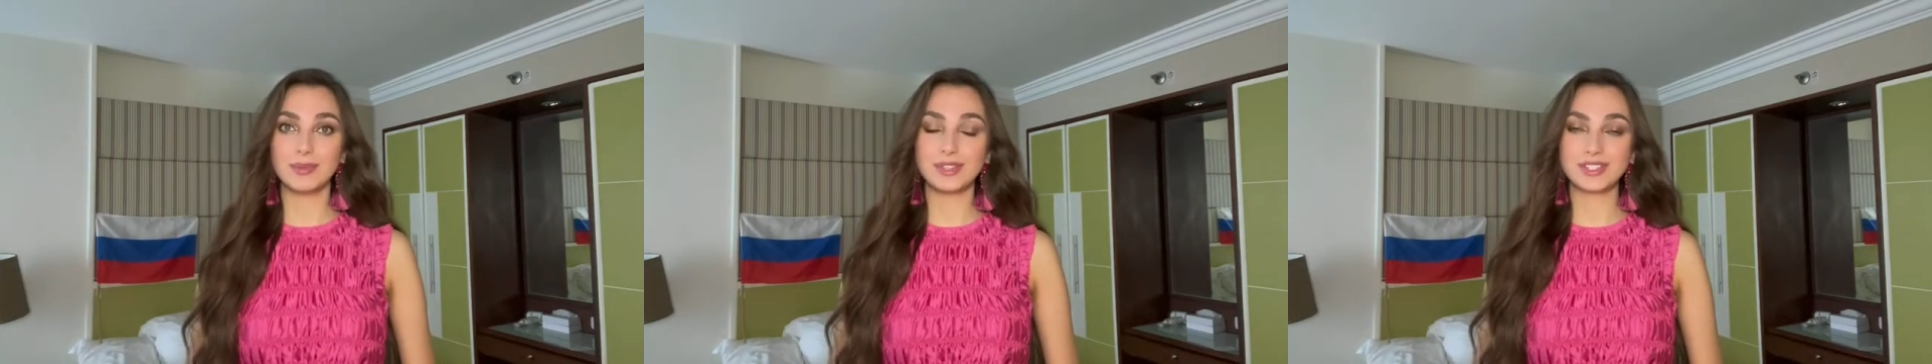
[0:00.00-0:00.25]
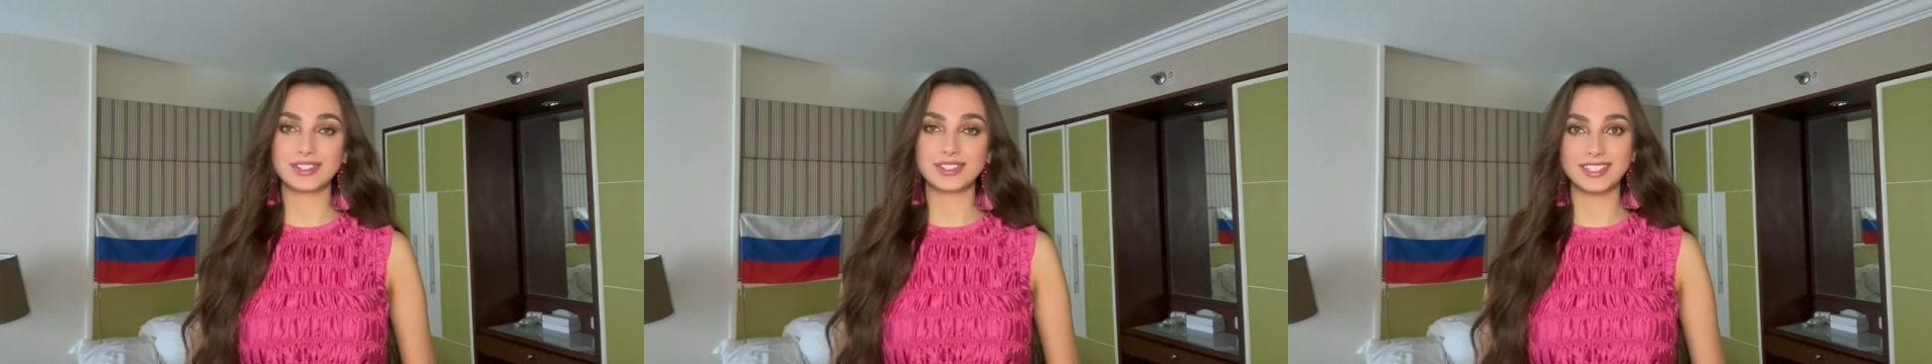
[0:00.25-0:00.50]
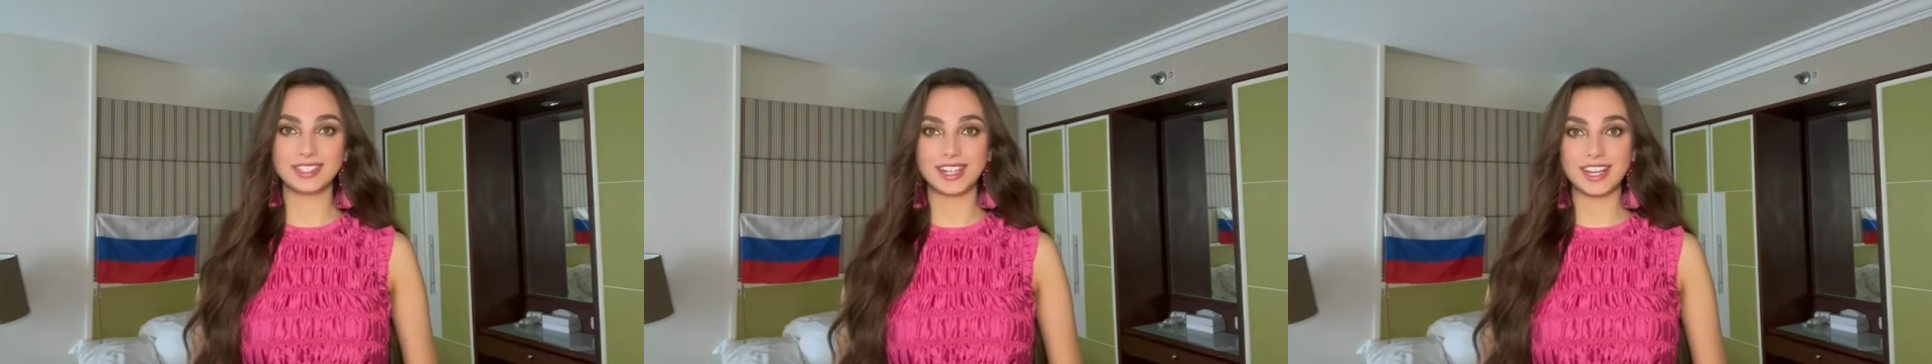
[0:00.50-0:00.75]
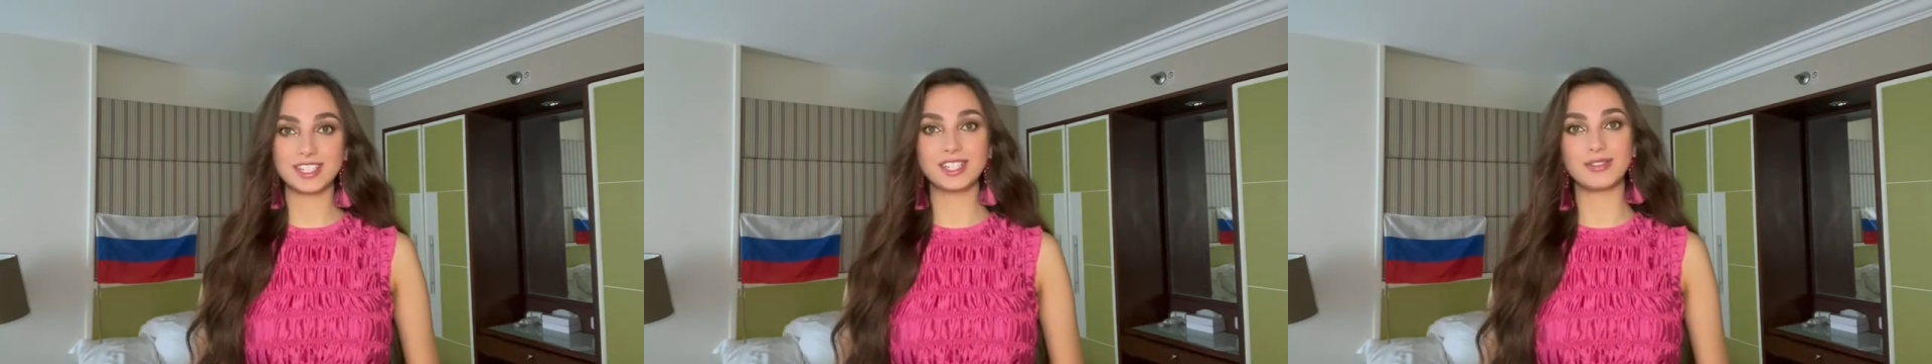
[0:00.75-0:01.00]
Miss Grand
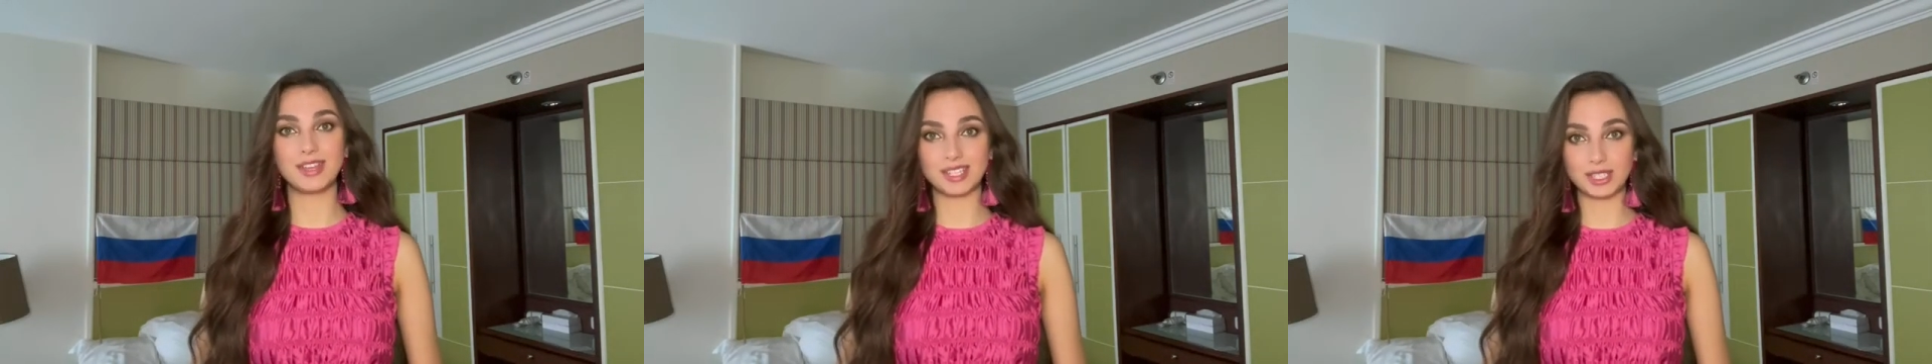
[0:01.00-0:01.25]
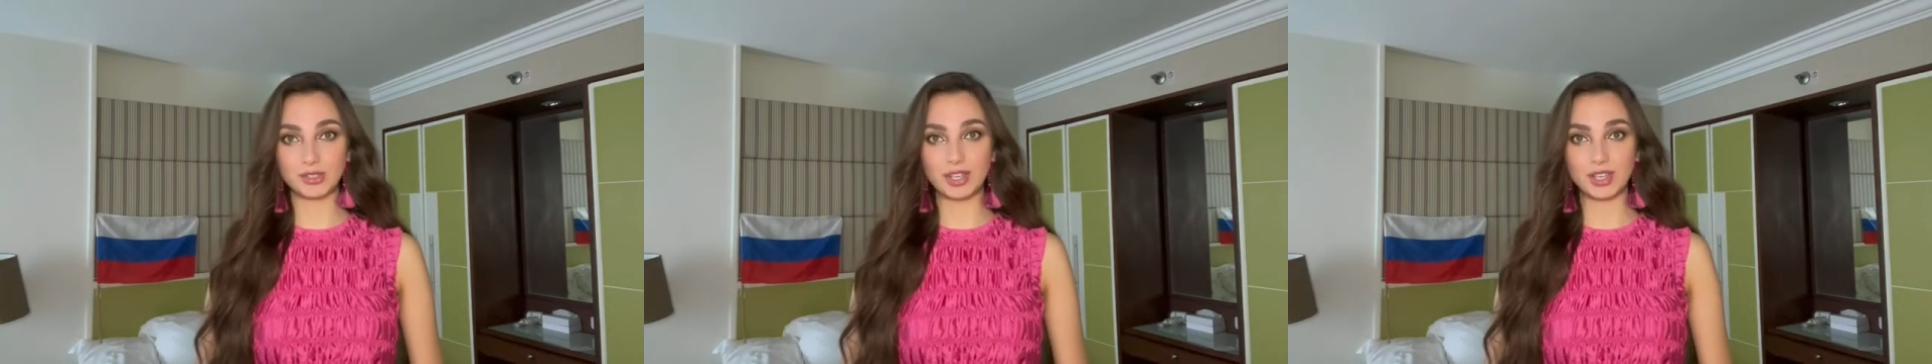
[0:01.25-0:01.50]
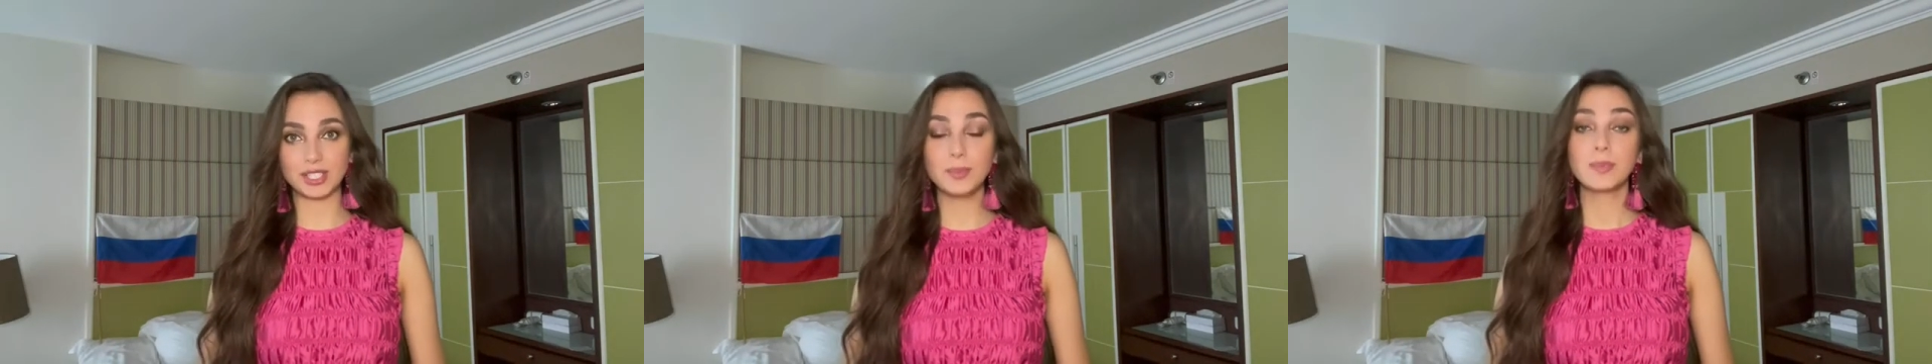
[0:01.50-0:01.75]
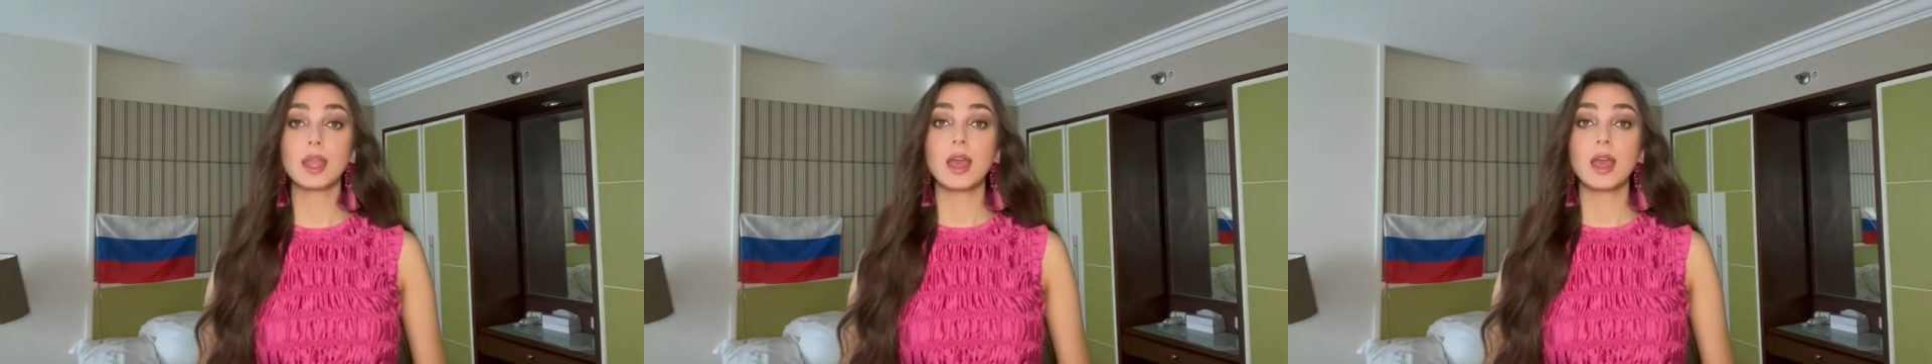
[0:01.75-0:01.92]
Russia 2020,